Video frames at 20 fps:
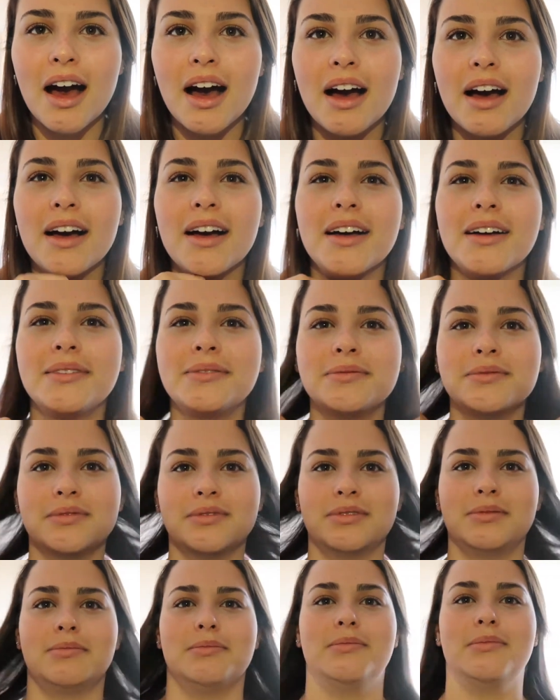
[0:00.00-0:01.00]

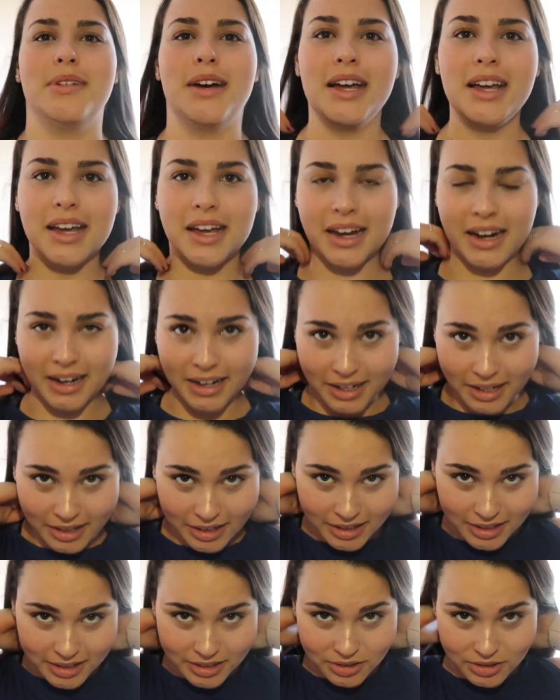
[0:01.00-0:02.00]
Um, my
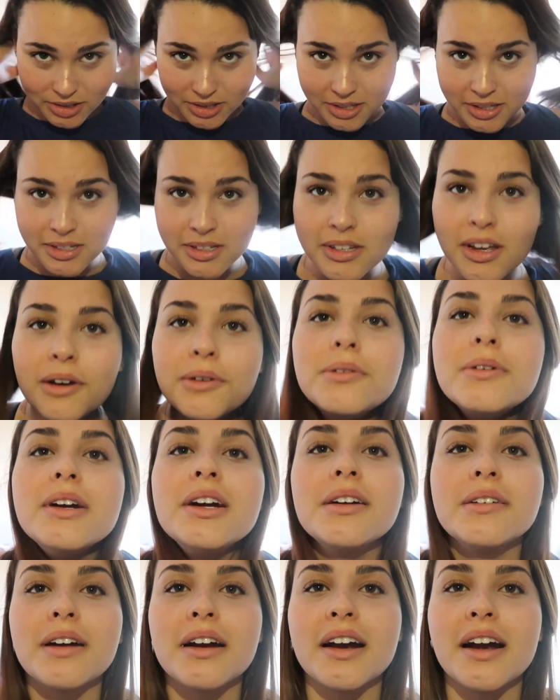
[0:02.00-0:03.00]
hair is just so
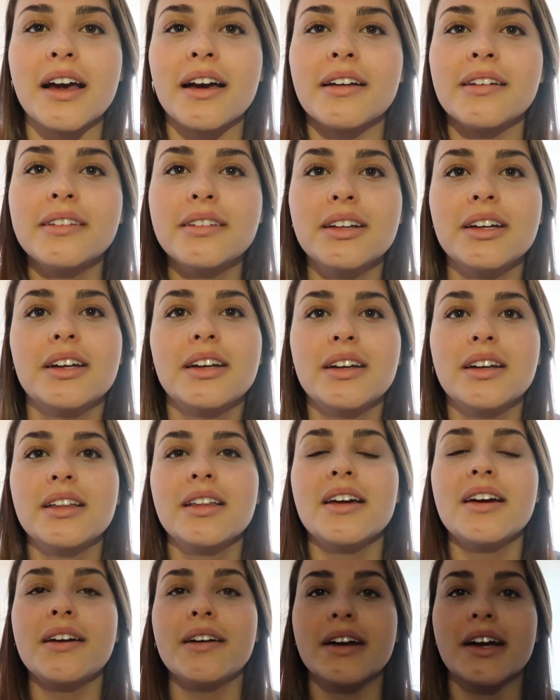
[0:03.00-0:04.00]
weird right now.
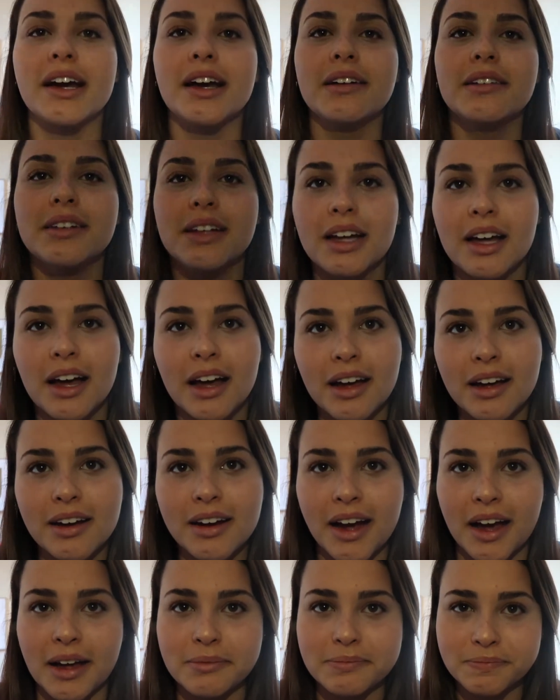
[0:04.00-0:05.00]
There we go.
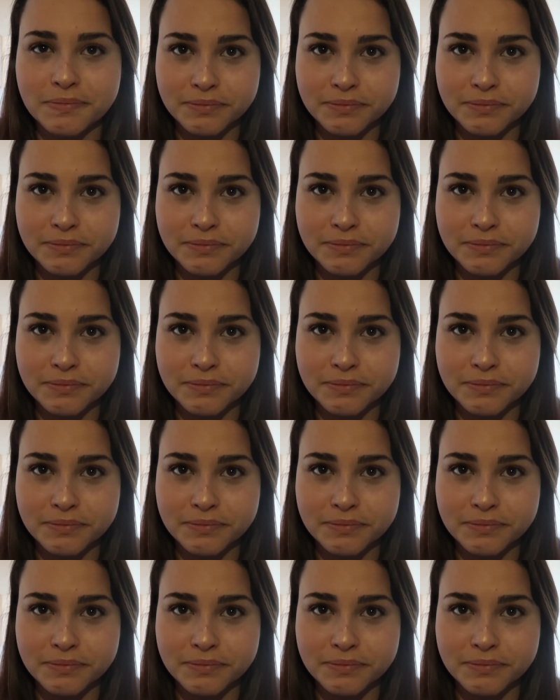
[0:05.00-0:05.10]
Okay.